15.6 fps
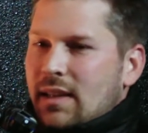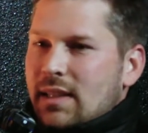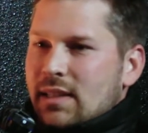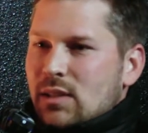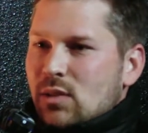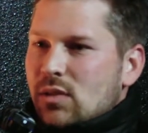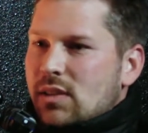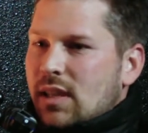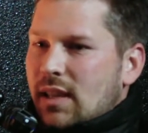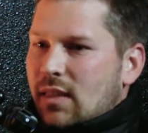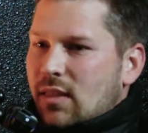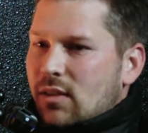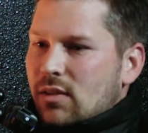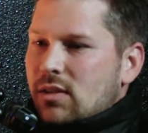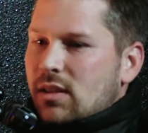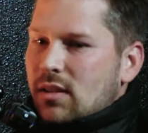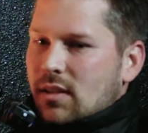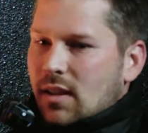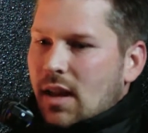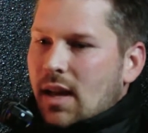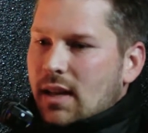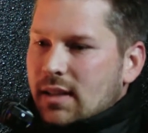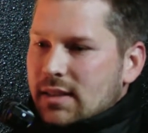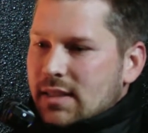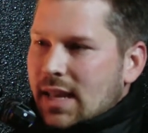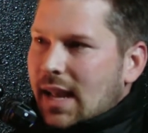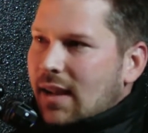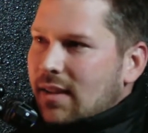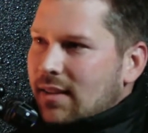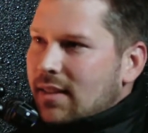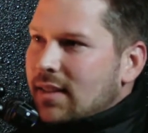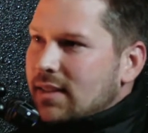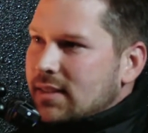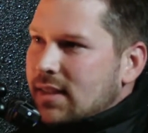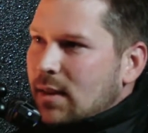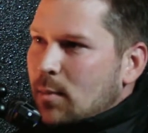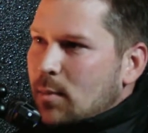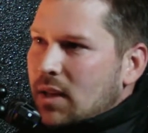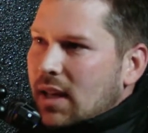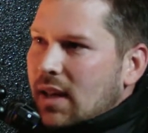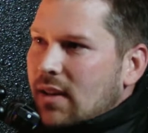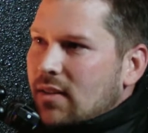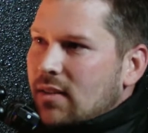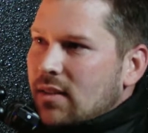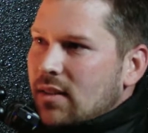So it's like there's a lot of talent that's coming out